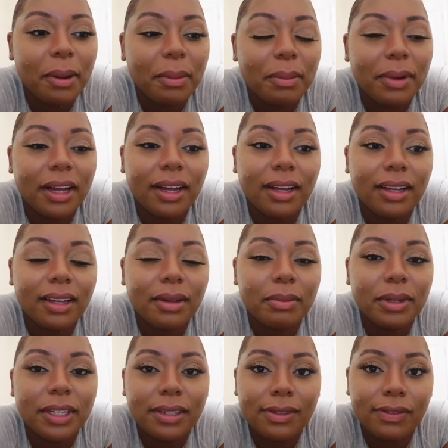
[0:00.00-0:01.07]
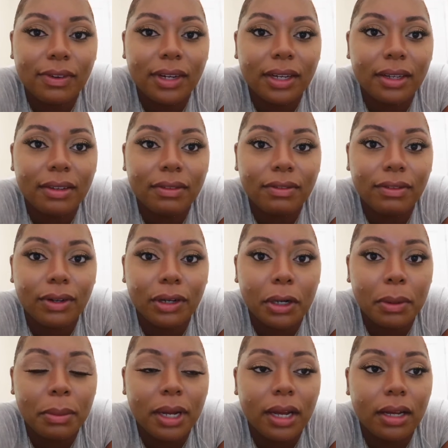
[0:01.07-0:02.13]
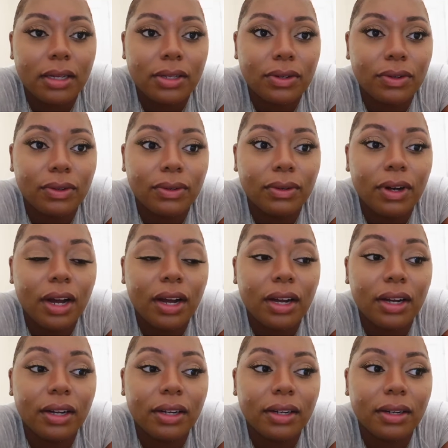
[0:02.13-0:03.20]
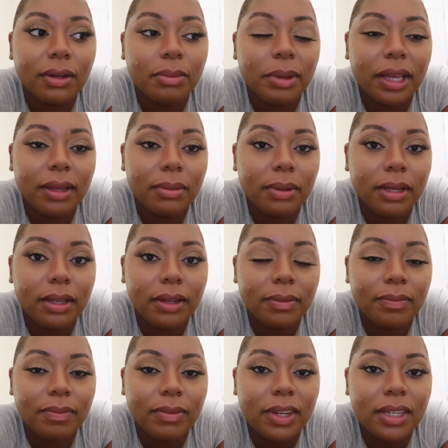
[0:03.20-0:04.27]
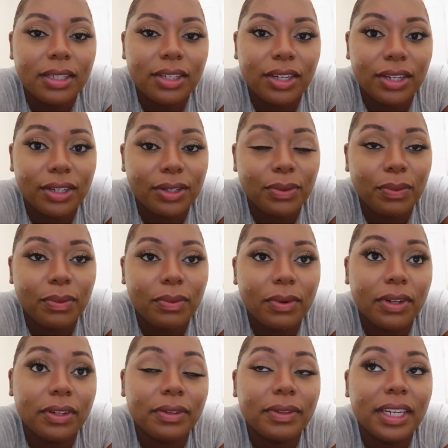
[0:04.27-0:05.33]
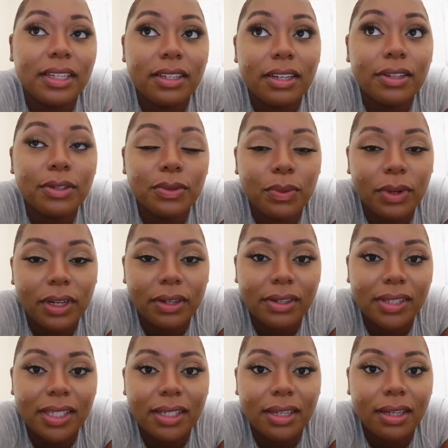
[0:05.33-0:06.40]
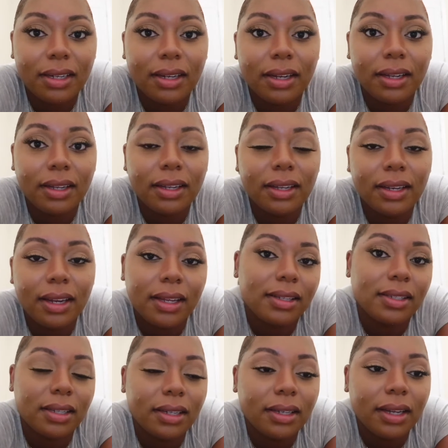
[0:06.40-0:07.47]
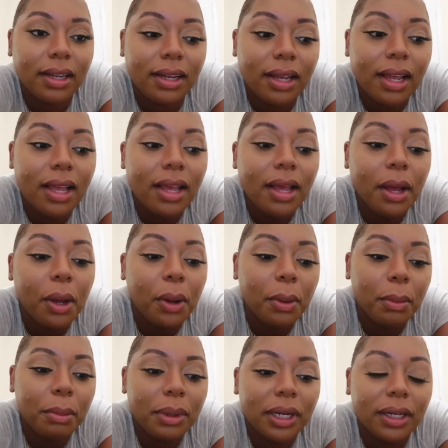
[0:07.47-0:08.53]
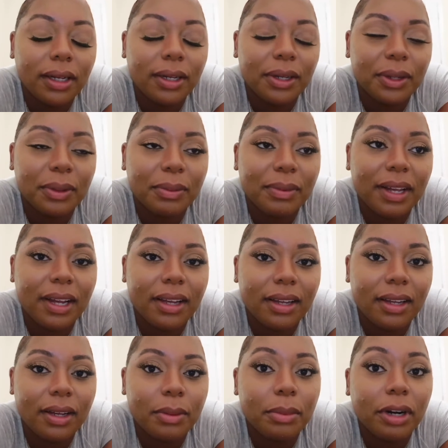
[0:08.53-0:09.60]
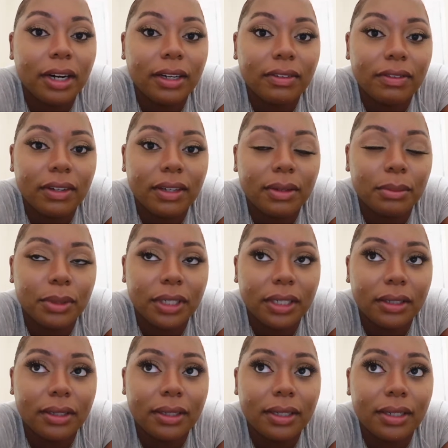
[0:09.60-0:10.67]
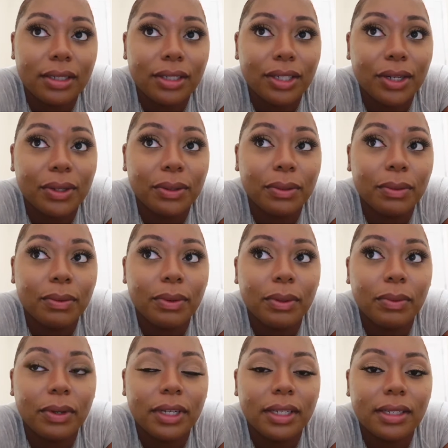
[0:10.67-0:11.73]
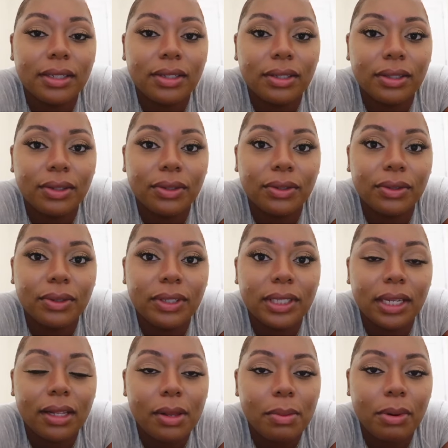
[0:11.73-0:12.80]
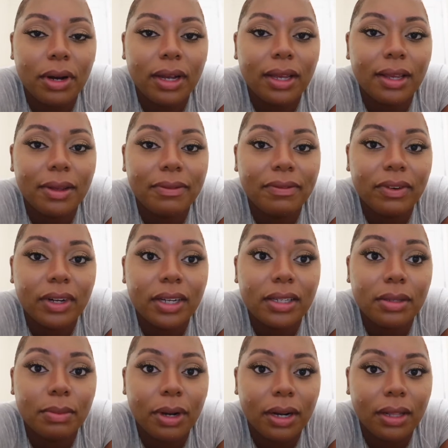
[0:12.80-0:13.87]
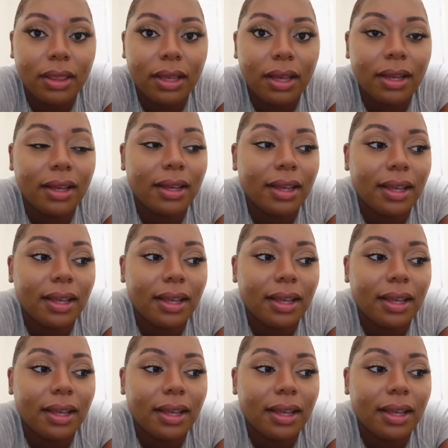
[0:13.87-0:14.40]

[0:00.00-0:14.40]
my best friend from high school, her baby turned, well, he turns one on Sunday, next Sunday. But um, they had a party for him early, so we went to celebrate him for his birthday,